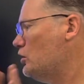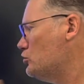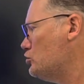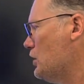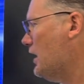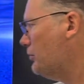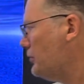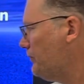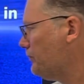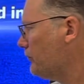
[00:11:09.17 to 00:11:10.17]
shape,
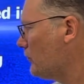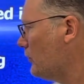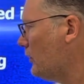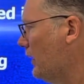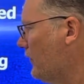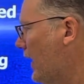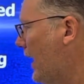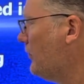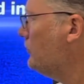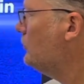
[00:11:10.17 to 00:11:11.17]
like that,